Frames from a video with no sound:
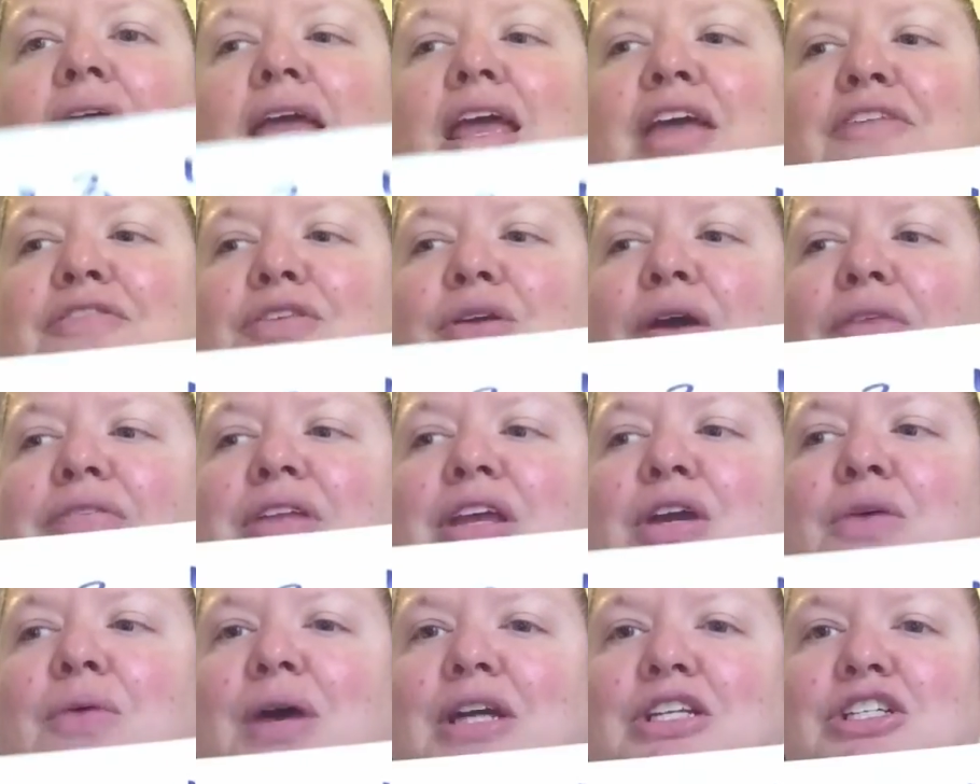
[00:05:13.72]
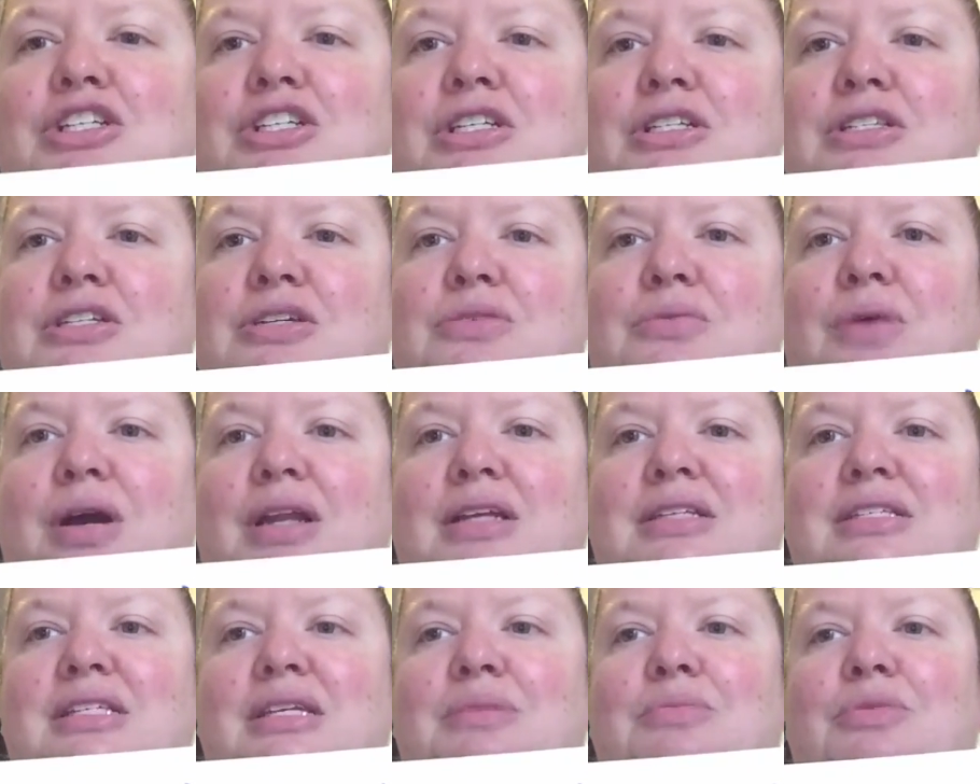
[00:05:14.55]
If you have any questions or want
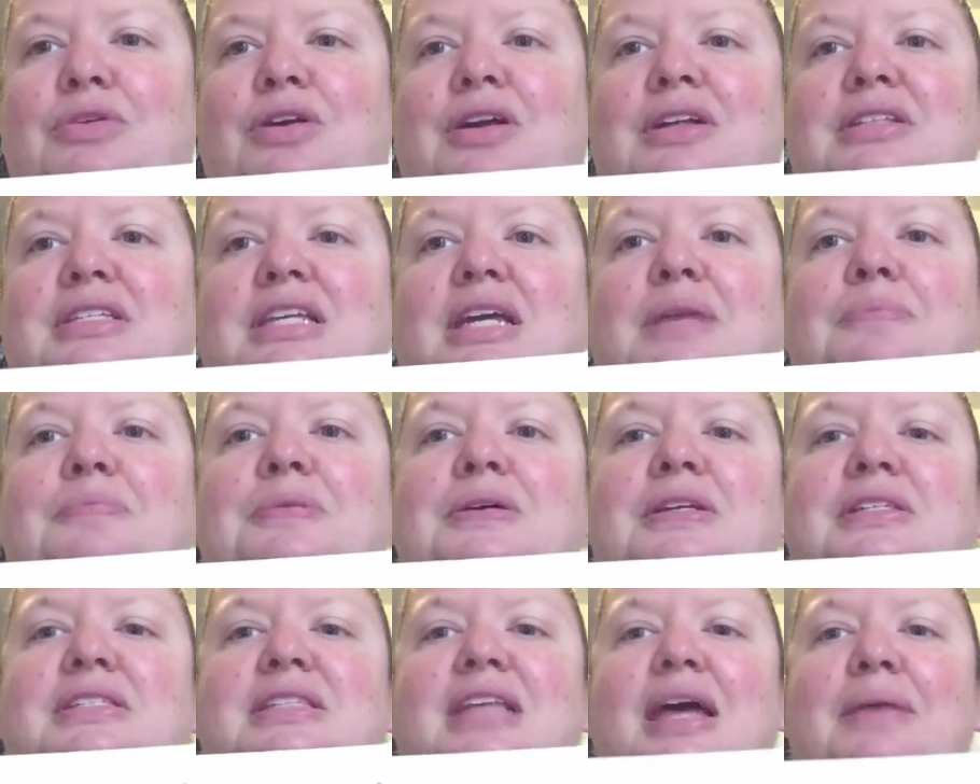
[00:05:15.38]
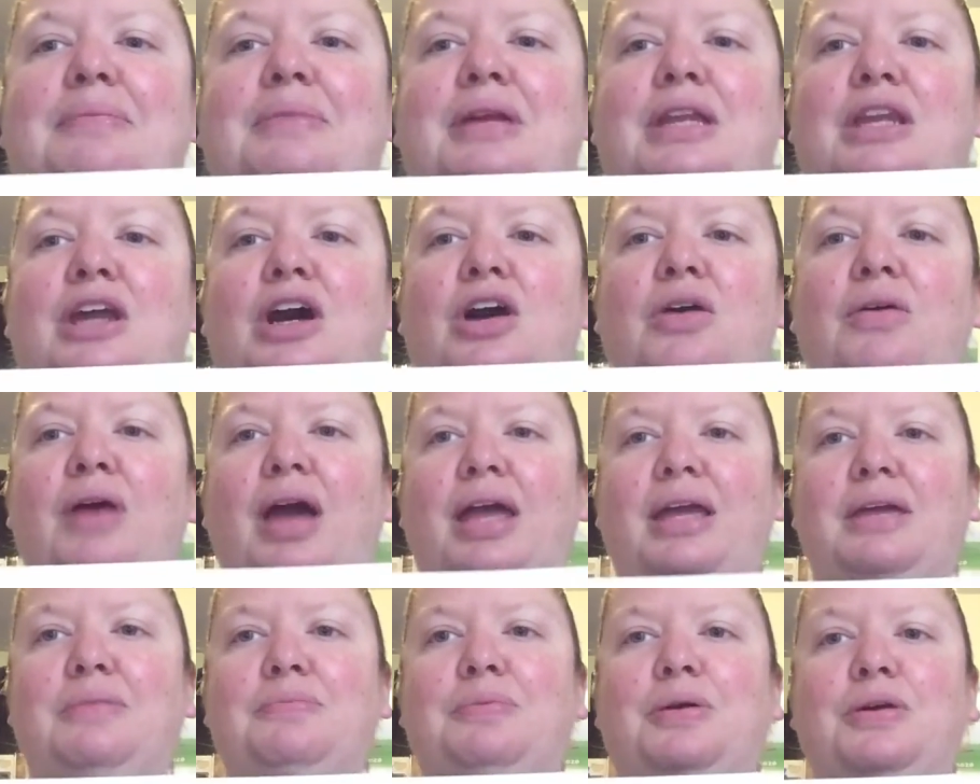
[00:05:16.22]
to see more examples, let me know.
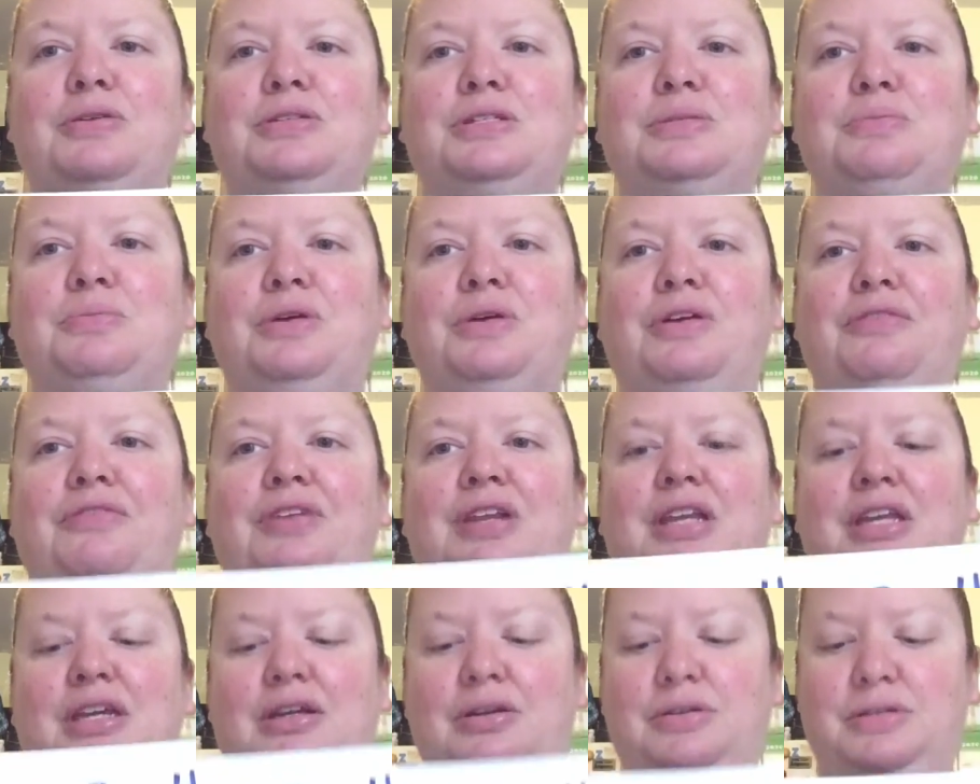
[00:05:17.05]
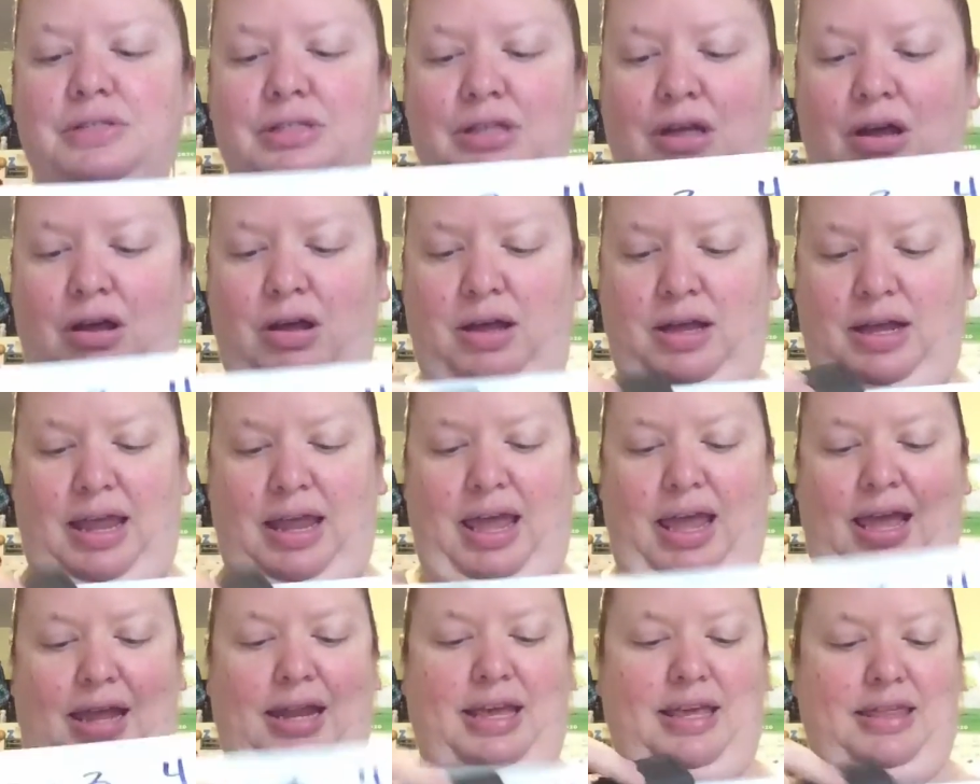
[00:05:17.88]
I can post more videos on
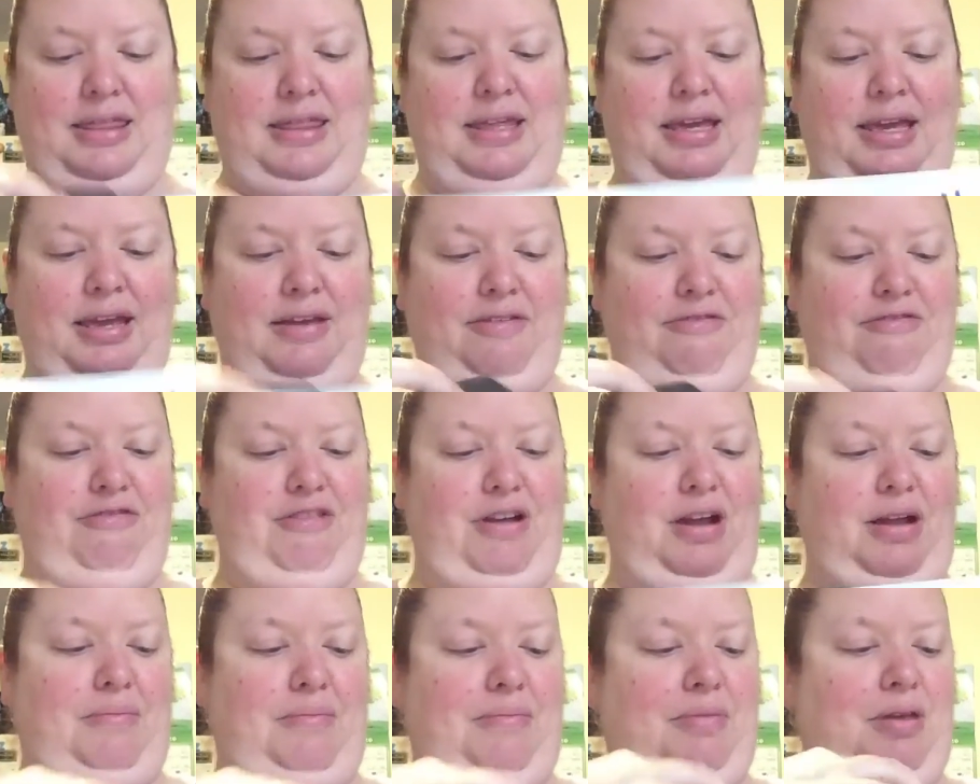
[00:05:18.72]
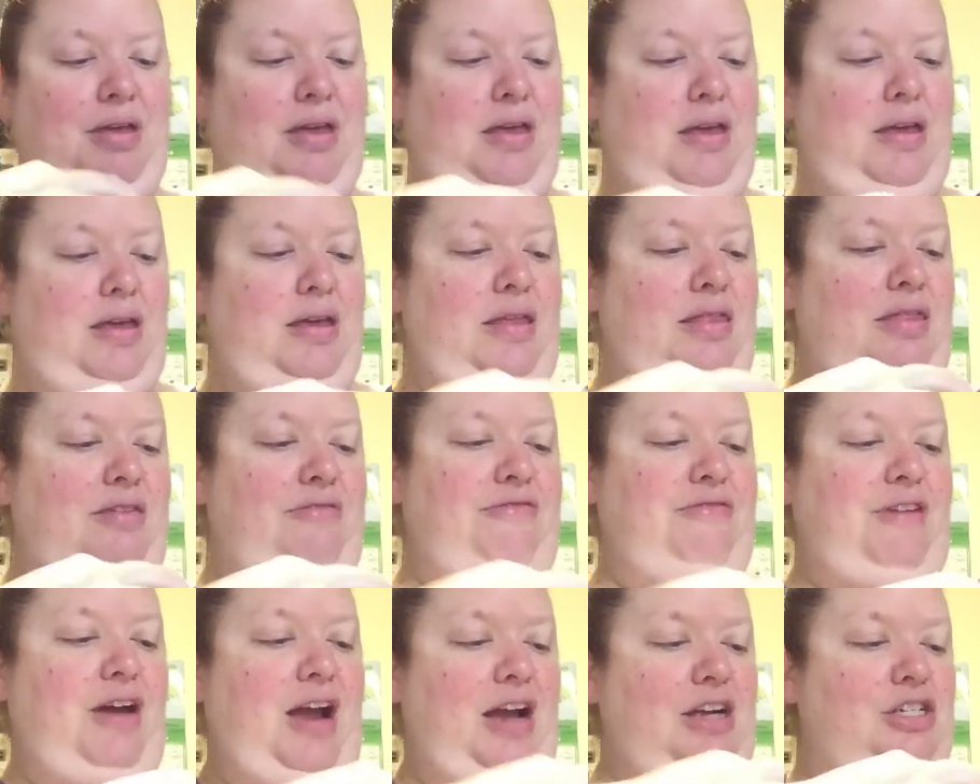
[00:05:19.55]
anything from the
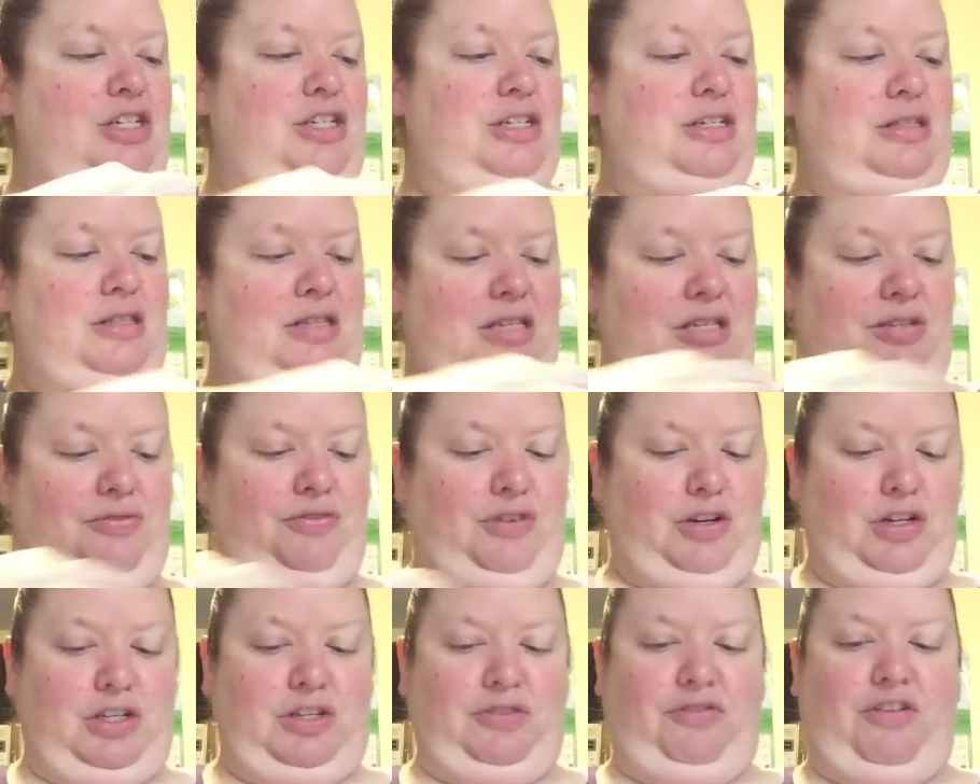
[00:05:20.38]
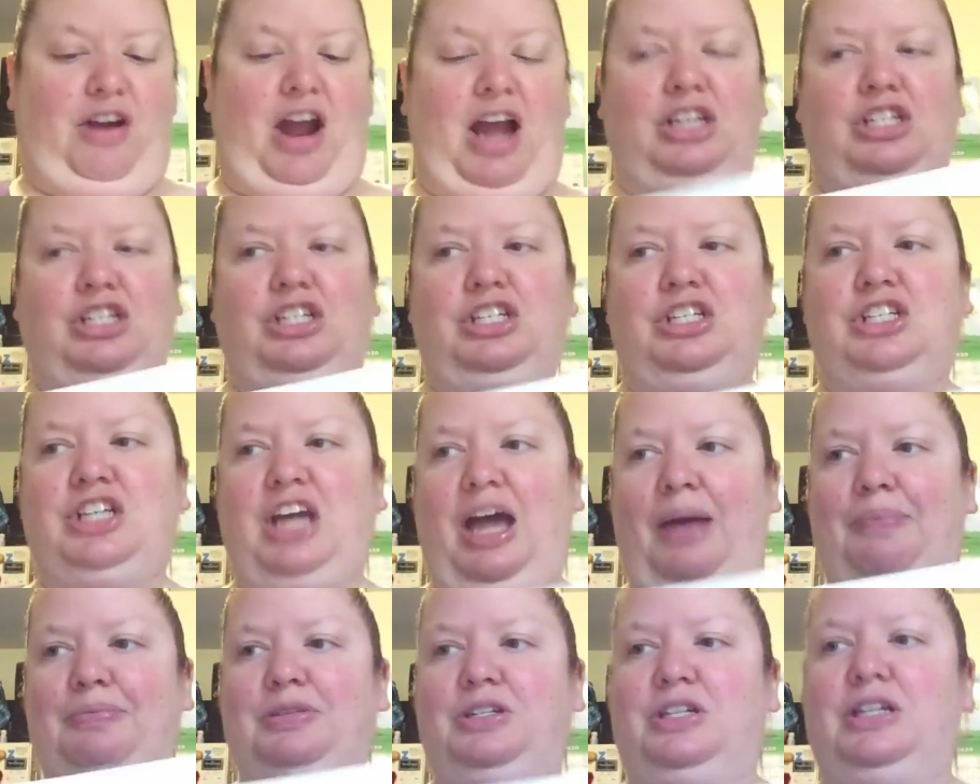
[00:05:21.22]
fraction, this first fraction
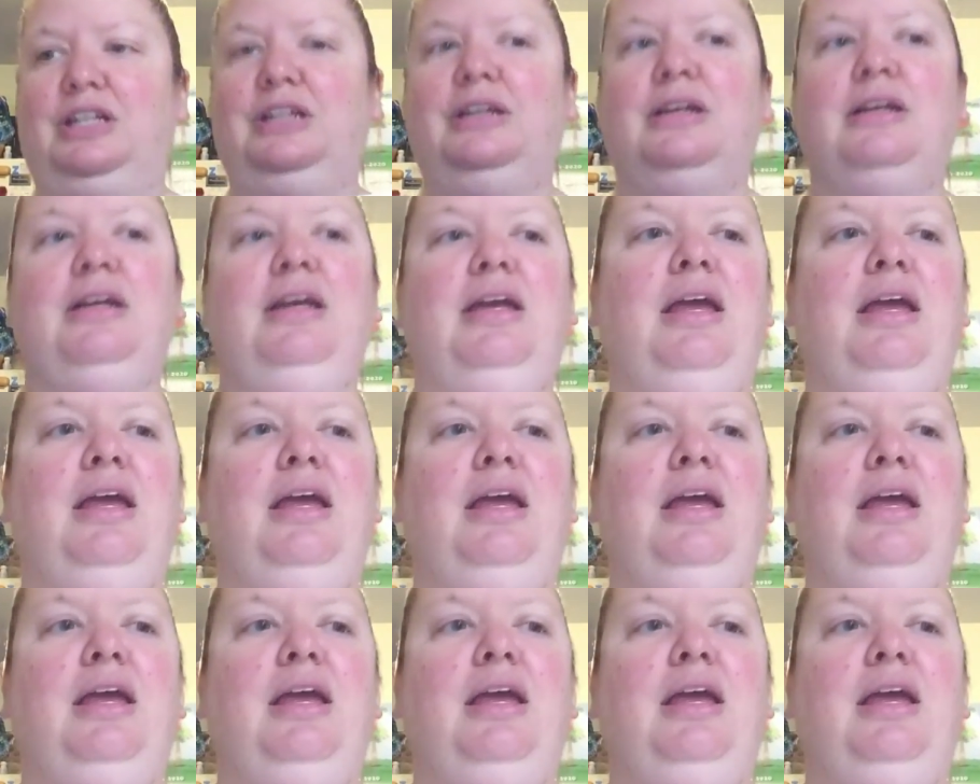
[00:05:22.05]
chapter.